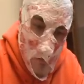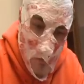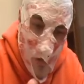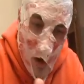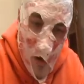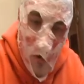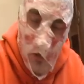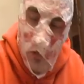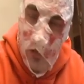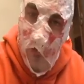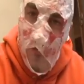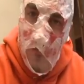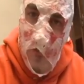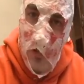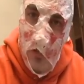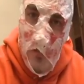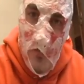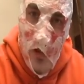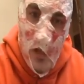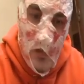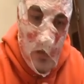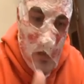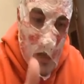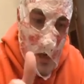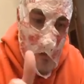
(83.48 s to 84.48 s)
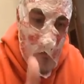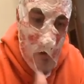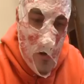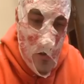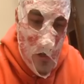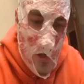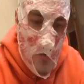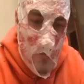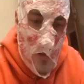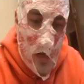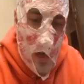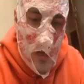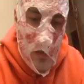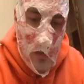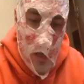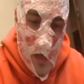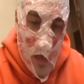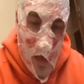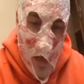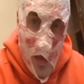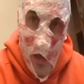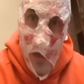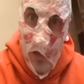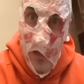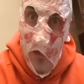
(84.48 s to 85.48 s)
Morrissey from the Smiths and Russell Brand,
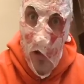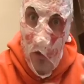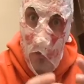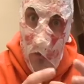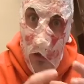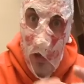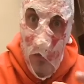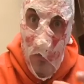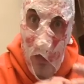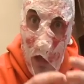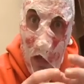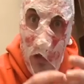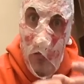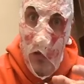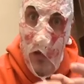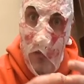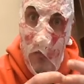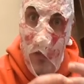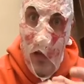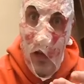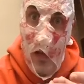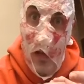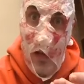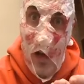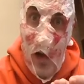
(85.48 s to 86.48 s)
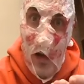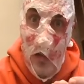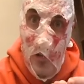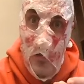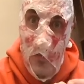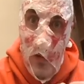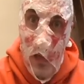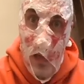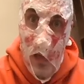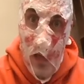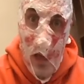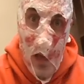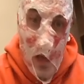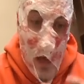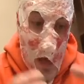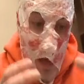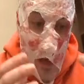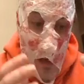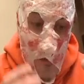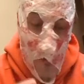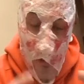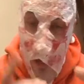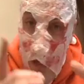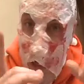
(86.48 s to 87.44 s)
they held up the baby Bill Cosby. And